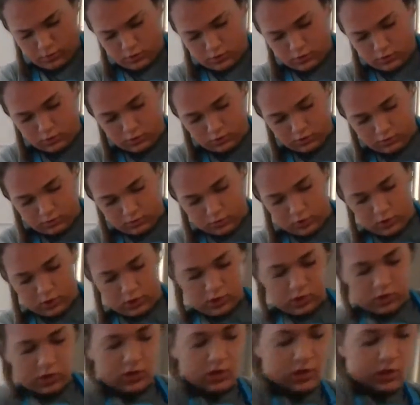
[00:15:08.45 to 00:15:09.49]
Oh,
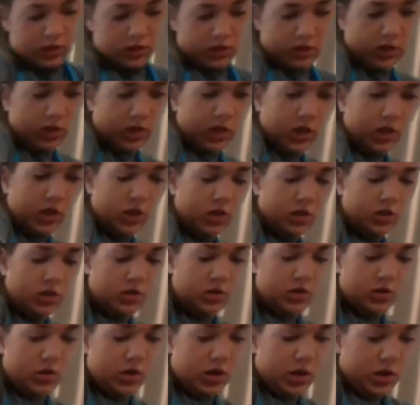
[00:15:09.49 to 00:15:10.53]
goodness, it's sticky.
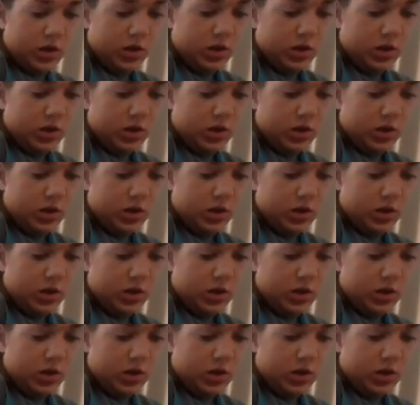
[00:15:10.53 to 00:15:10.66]
Okay.